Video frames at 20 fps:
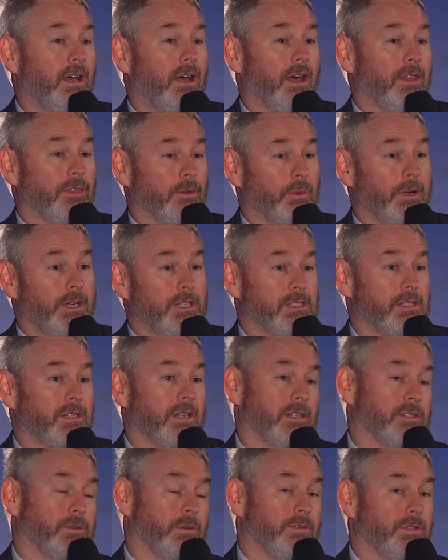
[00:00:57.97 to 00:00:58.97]
And the reason,
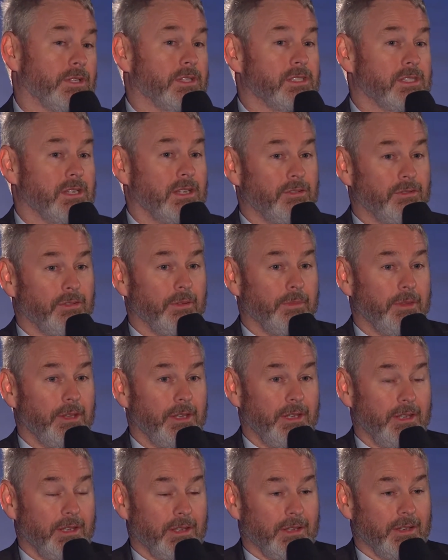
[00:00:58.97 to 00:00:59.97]
as we've just seen from
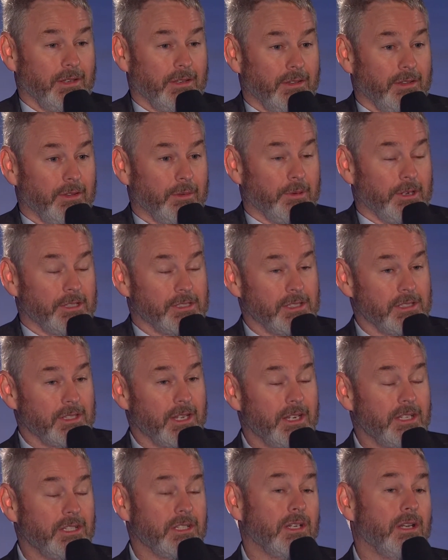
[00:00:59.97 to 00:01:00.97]
the
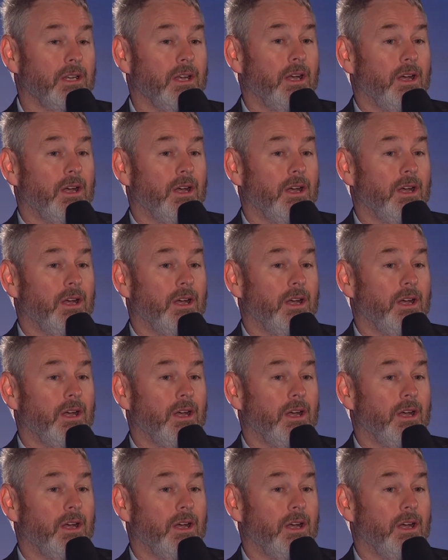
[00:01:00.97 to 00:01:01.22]
presentation,